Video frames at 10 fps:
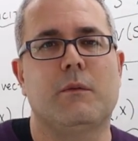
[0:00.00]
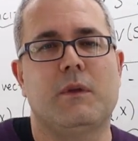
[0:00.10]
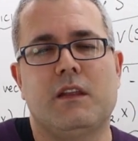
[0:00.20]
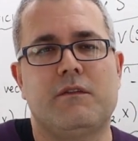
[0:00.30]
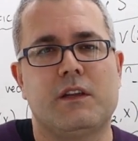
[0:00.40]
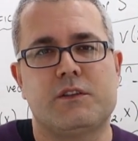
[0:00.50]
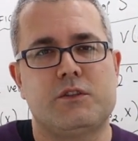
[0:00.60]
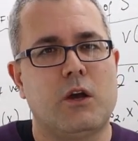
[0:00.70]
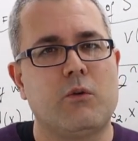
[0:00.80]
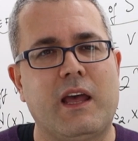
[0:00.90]
I mean, if there's
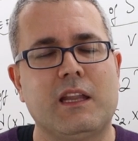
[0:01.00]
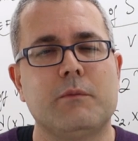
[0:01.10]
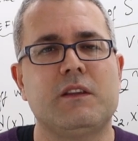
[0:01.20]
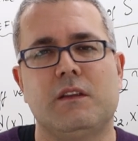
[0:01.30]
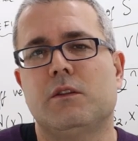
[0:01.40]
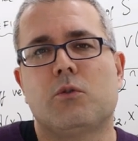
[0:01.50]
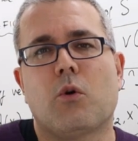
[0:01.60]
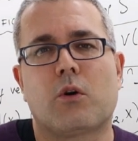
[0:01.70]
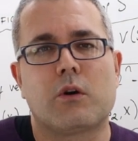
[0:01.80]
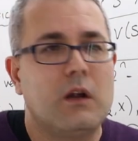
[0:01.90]
no element in the
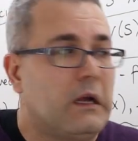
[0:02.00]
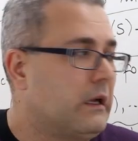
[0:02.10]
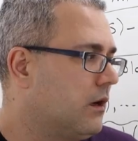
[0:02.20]
core,